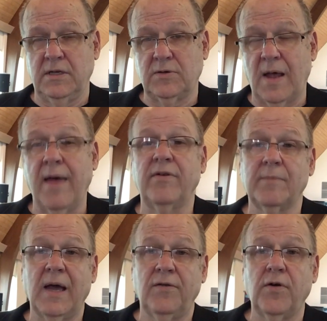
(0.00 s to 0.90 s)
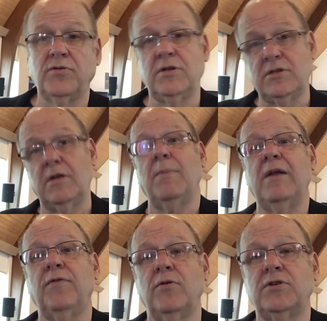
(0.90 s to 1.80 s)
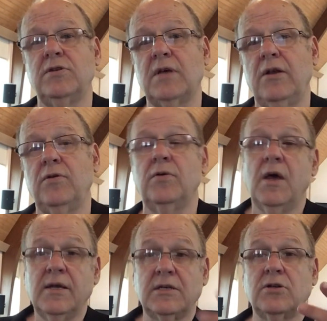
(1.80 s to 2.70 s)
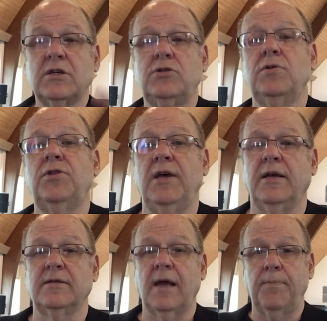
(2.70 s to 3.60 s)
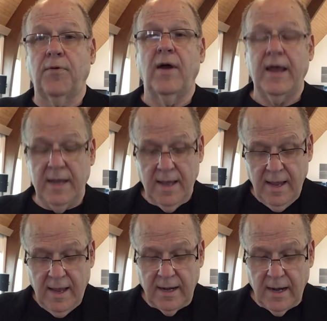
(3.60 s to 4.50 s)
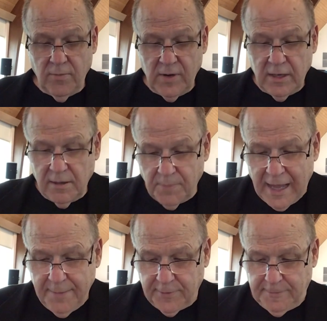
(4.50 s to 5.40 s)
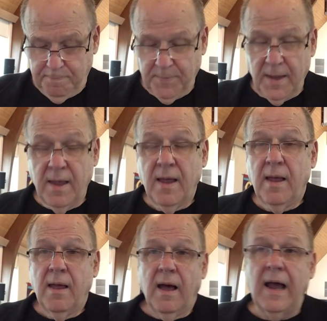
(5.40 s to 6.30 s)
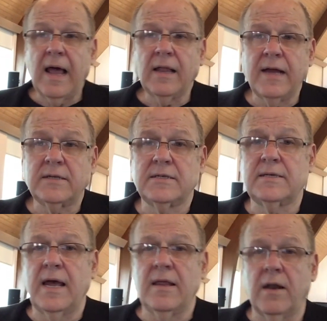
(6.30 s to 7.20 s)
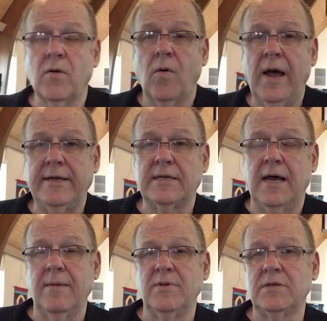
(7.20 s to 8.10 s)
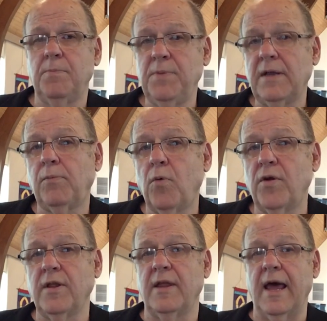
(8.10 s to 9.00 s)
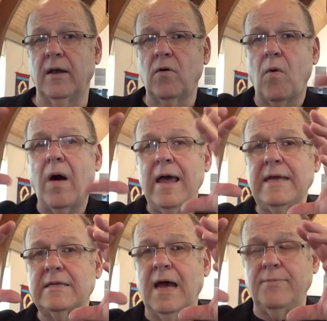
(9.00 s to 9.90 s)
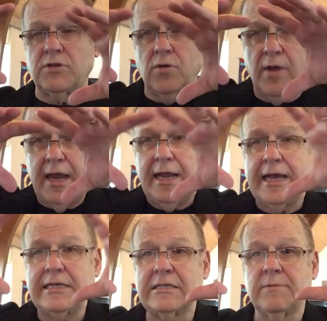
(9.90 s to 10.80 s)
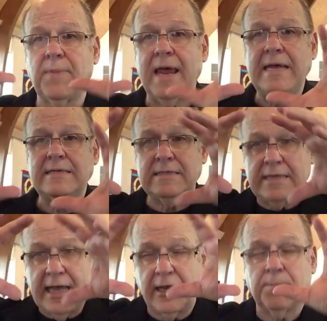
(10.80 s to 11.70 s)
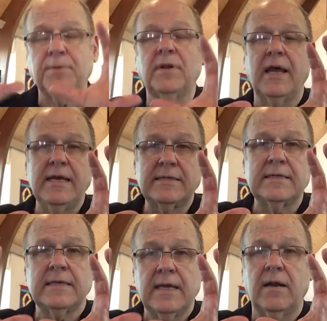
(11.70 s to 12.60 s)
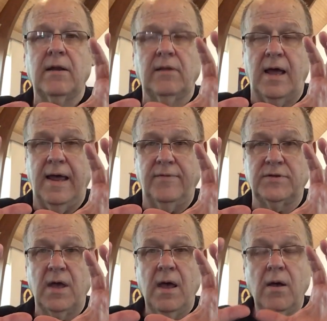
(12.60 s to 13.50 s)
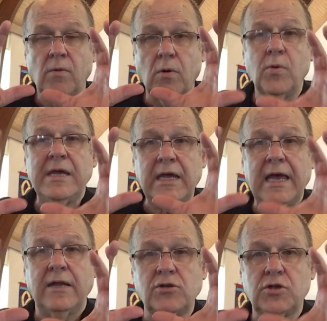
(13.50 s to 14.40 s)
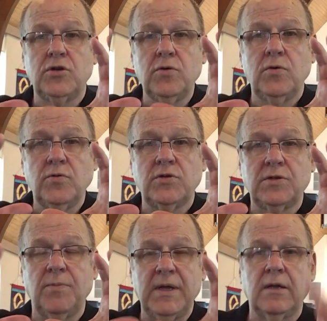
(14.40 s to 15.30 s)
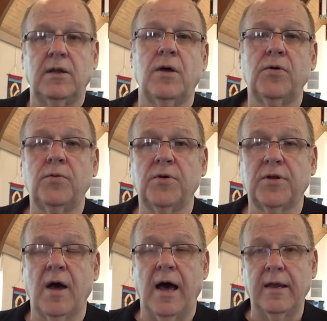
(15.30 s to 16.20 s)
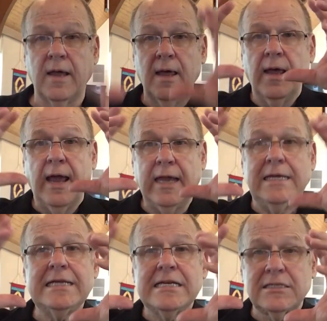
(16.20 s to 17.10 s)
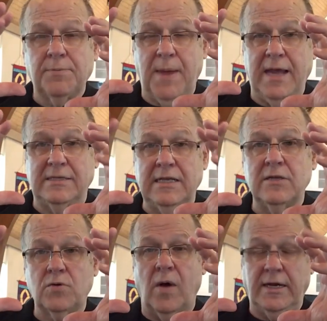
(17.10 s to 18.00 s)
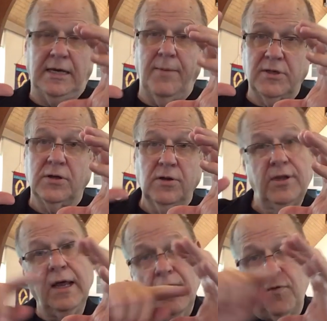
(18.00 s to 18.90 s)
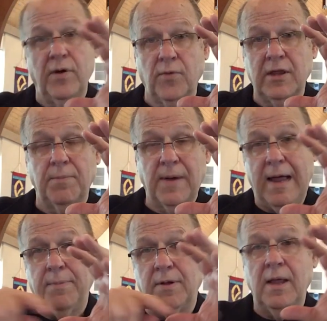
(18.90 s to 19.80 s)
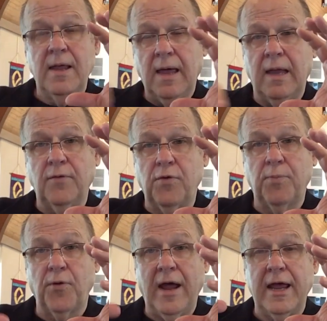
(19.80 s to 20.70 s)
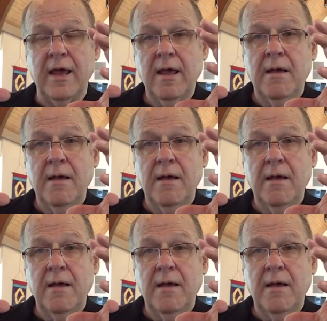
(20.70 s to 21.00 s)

It's not having my devotions. Into my devotions, I do essentially two things. I pray and I read the Bible. And I like to say that a quiet time is a bit more than that. Quiet time is creating a space and a place in our lives where we can choose to be alone with God. And in this space, in this quiet time, it's a good thing if we read the Bible and if we pray.